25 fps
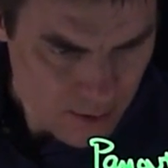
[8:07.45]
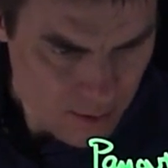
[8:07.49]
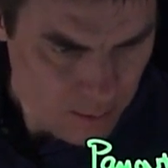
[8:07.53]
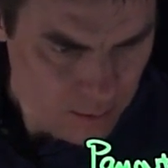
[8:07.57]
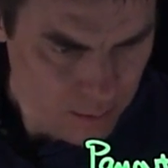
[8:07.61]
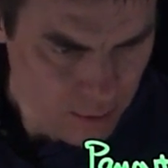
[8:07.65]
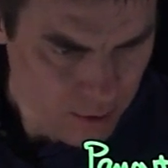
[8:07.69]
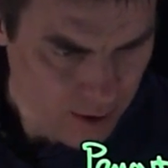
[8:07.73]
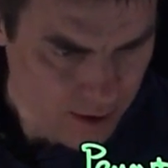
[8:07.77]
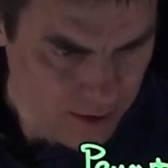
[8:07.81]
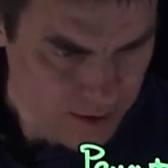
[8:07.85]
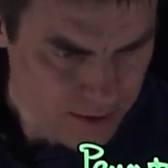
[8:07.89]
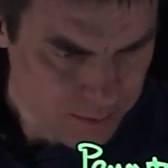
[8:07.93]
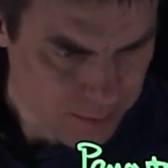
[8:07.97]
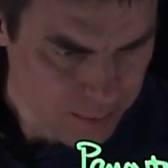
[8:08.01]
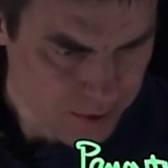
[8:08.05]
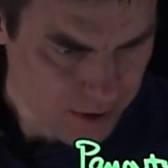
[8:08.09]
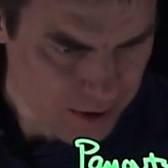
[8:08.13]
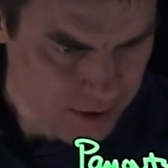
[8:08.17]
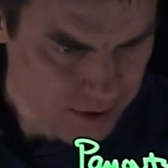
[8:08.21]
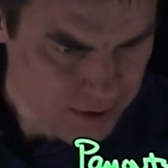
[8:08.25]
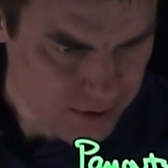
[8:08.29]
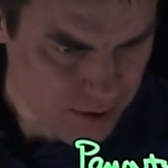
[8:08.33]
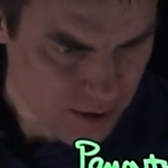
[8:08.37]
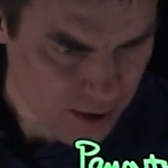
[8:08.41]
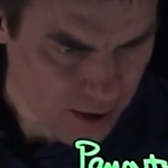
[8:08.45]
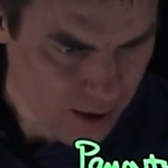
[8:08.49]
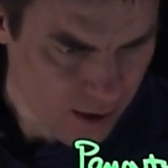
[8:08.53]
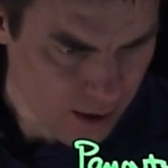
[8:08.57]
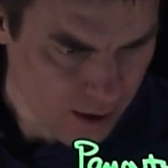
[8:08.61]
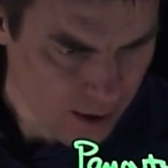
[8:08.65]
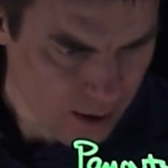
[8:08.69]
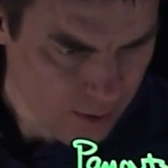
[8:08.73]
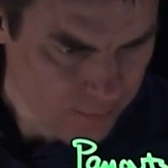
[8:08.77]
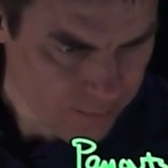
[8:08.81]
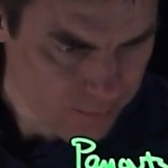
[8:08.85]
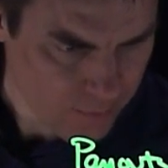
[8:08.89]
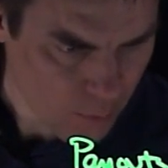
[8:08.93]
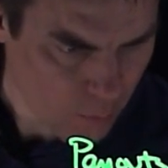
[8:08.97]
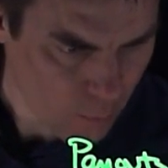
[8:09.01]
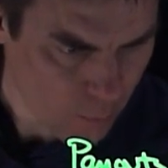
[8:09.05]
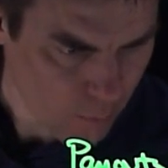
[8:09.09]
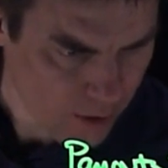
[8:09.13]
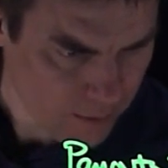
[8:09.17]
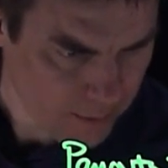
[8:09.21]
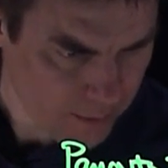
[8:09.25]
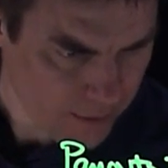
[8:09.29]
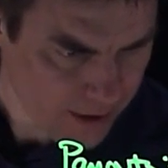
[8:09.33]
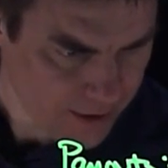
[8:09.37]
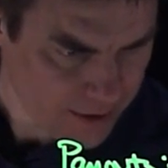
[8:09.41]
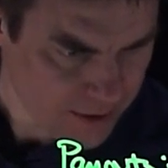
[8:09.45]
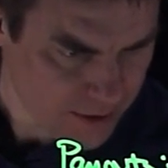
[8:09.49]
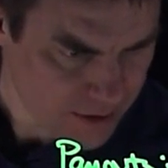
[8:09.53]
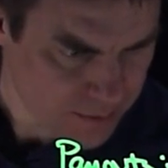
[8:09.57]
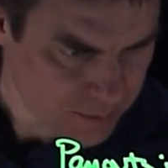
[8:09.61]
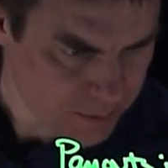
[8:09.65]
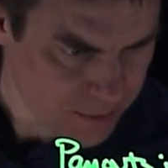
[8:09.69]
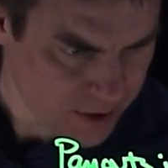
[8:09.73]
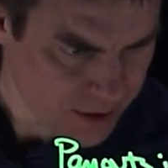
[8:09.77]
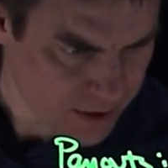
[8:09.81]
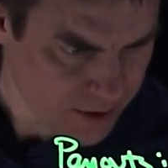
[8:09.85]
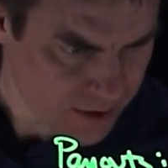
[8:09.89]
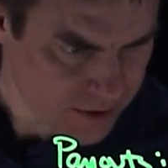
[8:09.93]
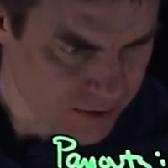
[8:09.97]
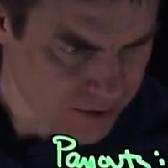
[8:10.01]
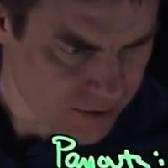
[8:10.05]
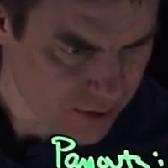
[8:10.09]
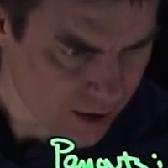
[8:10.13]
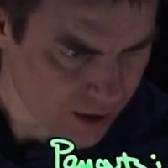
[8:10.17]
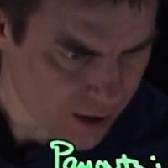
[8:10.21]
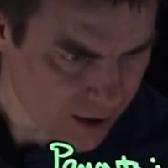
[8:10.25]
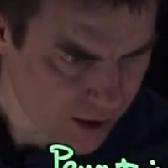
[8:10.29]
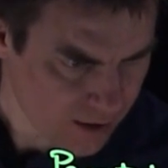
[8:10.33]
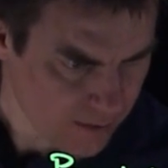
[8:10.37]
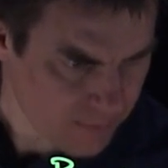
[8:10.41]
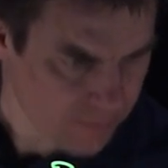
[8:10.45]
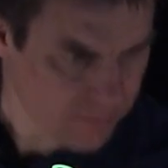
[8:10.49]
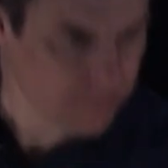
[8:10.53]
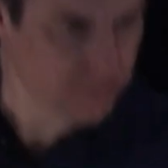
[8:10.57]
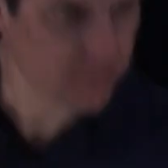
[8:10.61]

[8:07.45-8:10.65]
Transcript: plus p star 1 minus p star